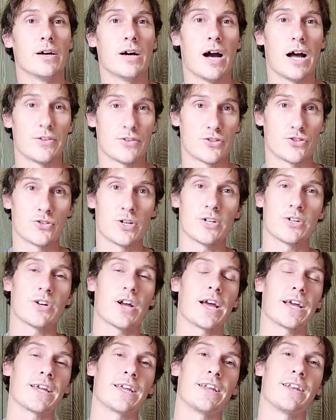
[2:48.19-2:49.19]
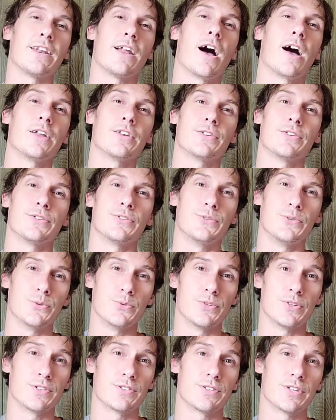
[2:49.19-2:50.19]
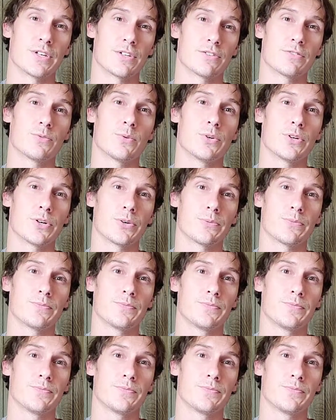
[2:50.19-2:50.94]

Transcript: As a trainer, I cannot do these things for you.